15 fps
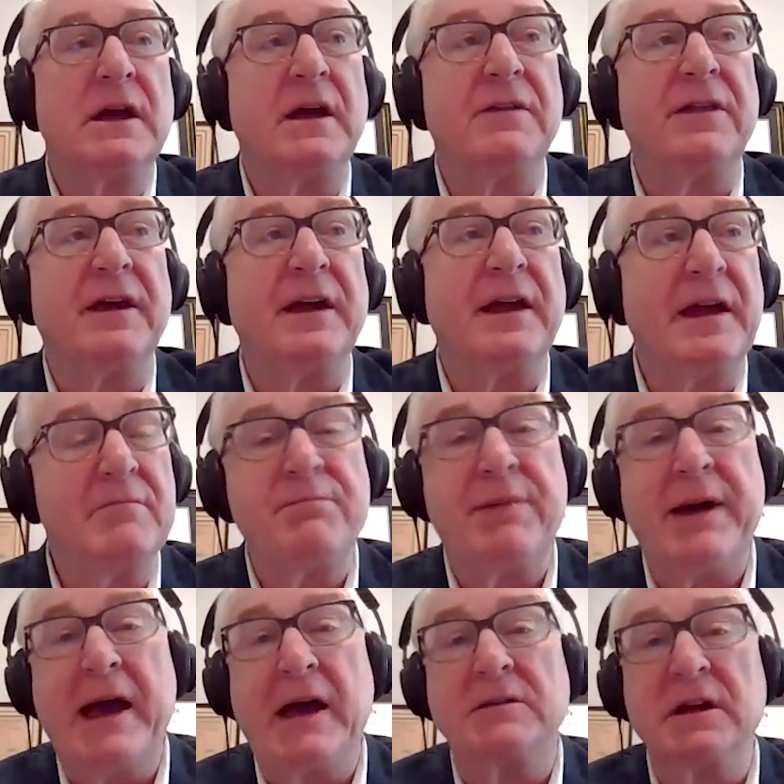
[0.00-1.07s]
the
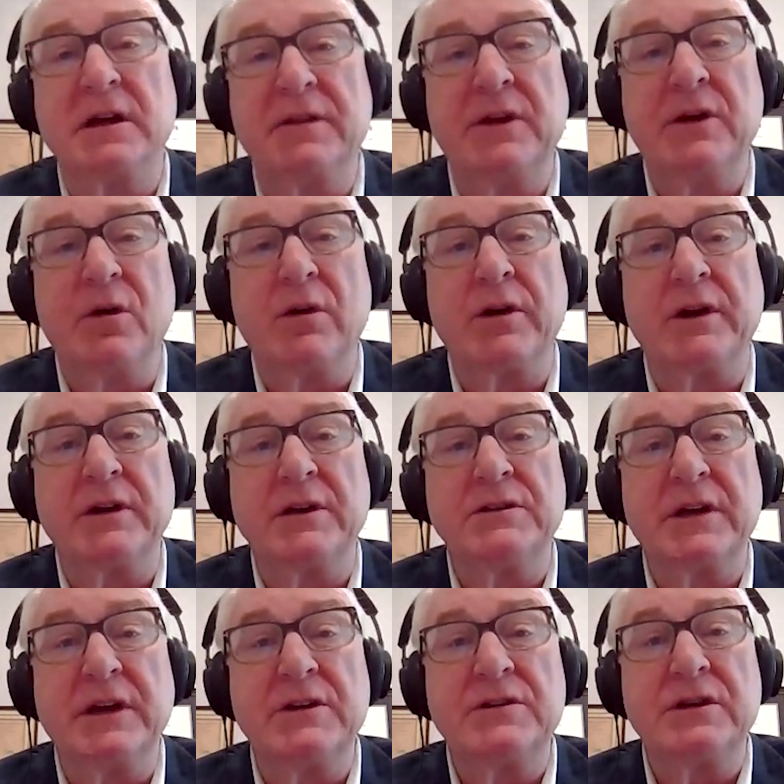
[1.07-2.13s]
impact on the
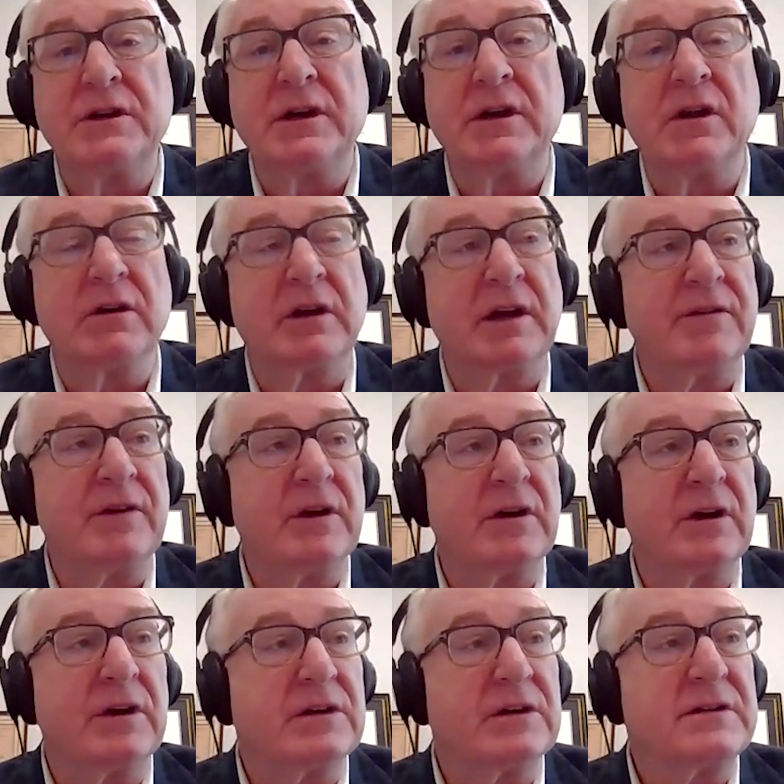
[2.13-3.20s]
organization. And I'll give you a
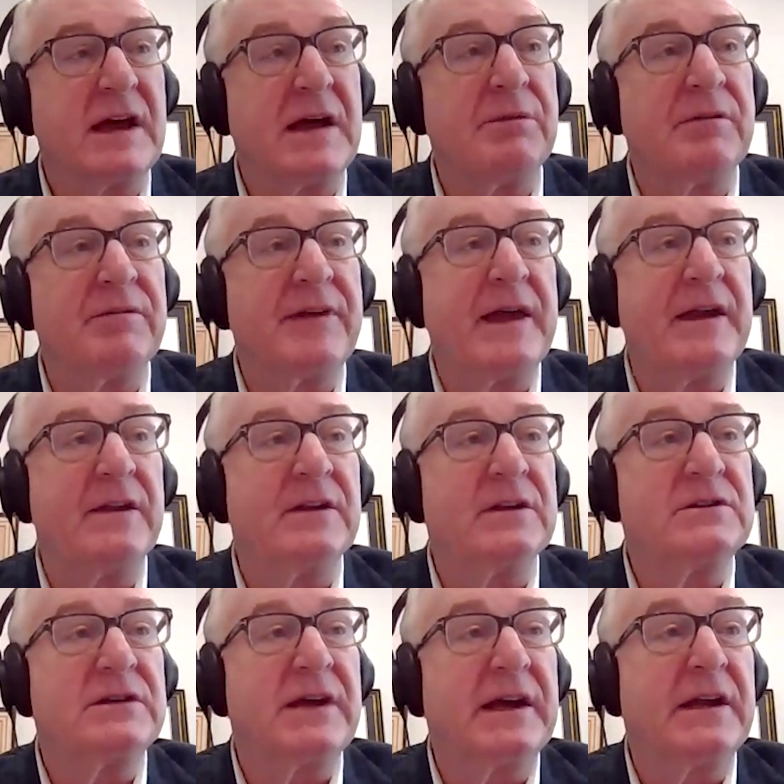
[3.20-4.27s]
good example of that in a
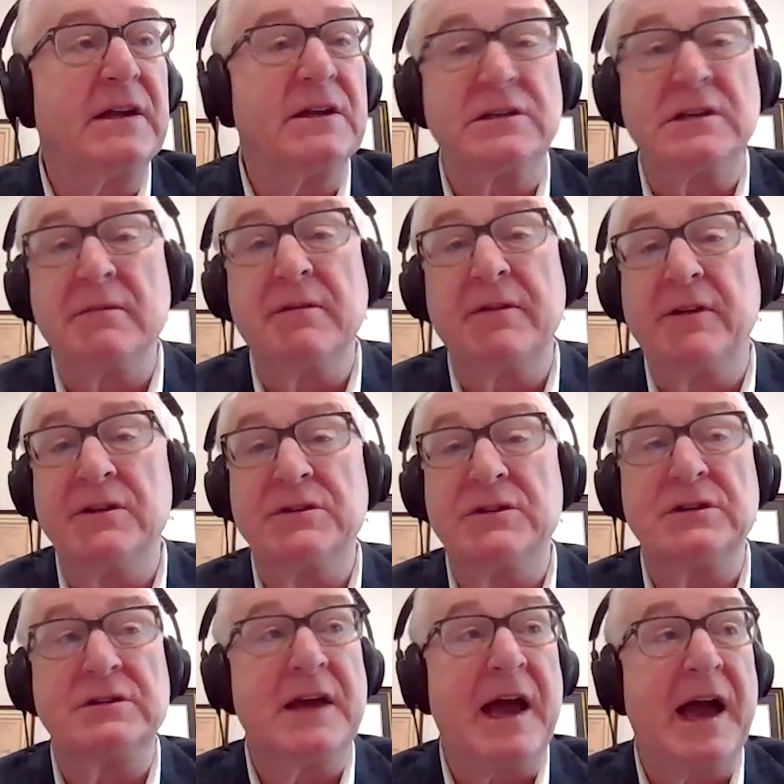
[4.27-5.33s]
second. And some of it is
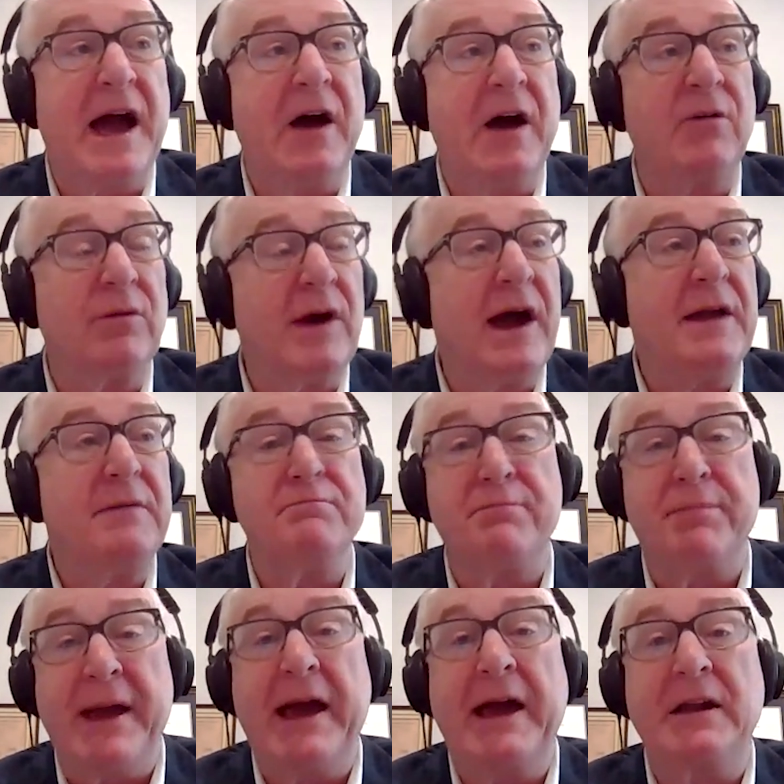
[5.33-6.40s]
just outright
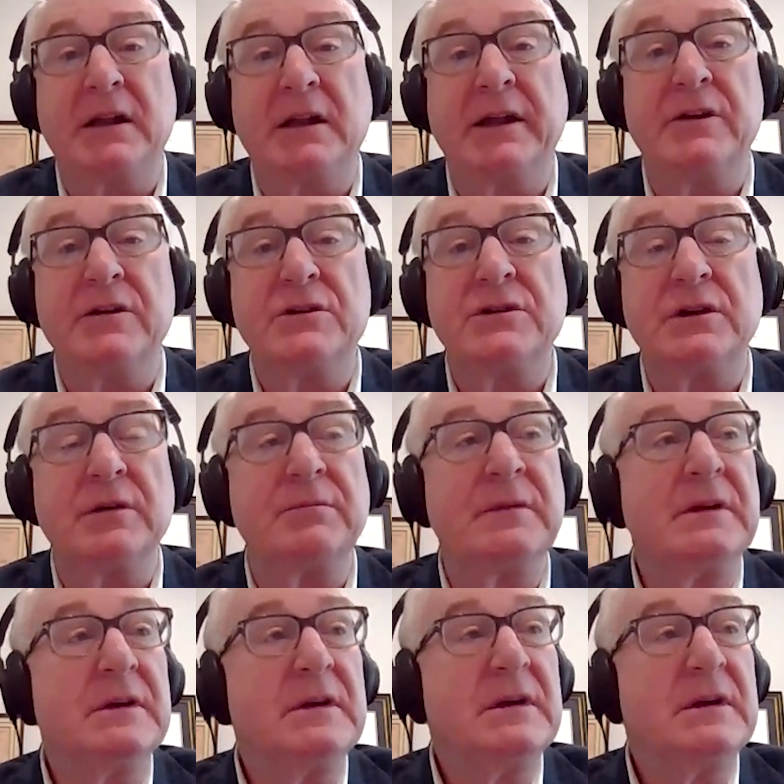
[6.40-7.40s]
bad leadership.